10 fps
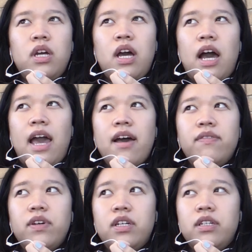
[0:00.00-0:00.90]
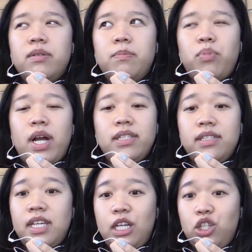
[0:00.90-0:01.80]
I have a
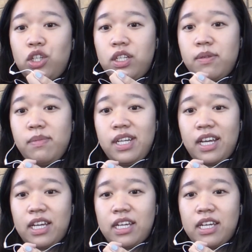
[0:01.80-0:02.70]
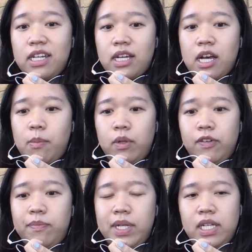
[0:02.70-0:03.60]
presentation meeting in a couple
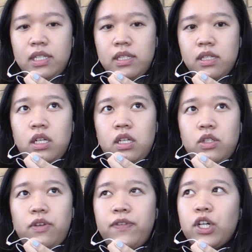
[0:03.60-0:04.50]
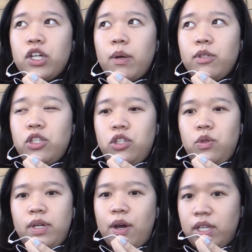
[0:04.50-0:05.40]
of minutes, so I figured I would just
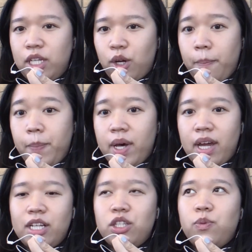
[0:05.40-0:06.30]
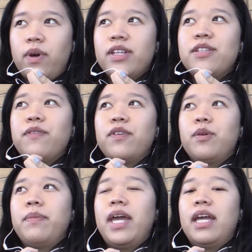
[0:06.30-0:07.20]
do it out here. But I just wanted to
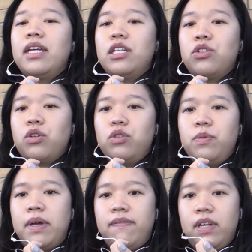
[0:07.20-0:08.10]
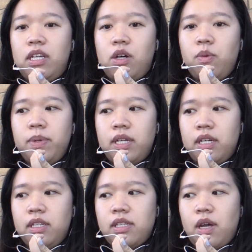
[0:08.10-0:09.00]
film a intro to my video
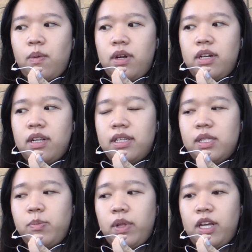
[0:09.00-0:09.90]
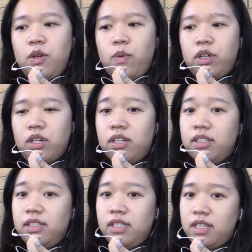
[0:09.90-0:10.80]
because I wanted to explain what you're going to
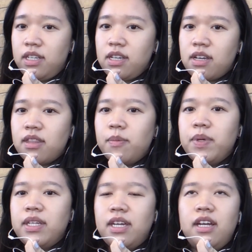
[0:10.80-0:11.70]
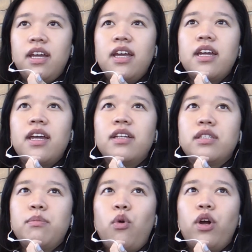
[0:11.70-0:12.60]
see. In the beginning,
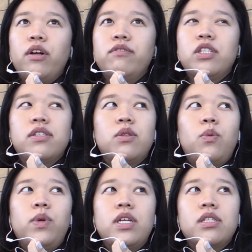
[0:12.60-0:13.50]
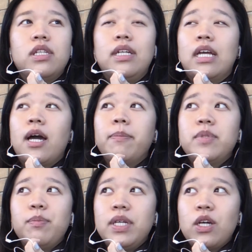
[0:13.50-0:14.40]
it's more of just the weeks leading up
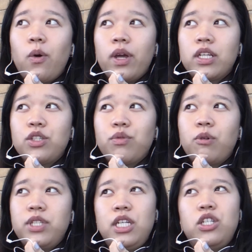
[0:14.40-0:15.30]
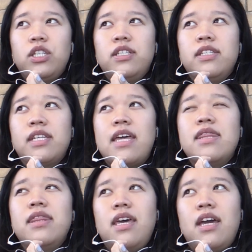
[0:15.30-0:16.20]
to me going to rotations.
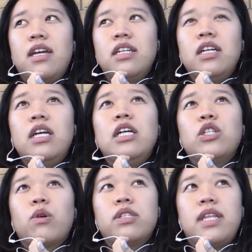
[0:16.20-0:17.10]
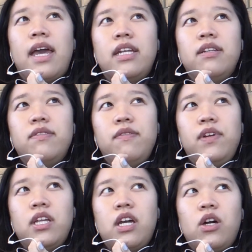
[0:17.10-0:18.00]
And then towards the end of the
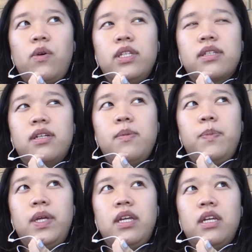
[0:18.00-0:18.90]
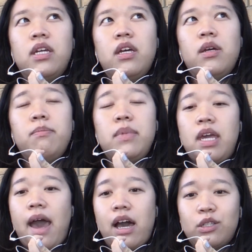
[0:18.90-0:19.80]
video, it's going to be me
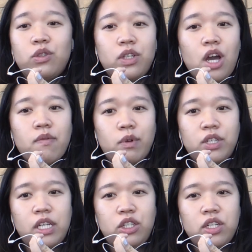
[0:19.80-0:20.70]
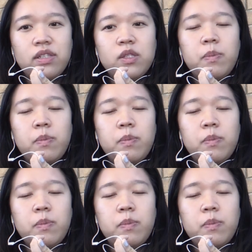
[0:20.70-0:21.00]
actually on rotations.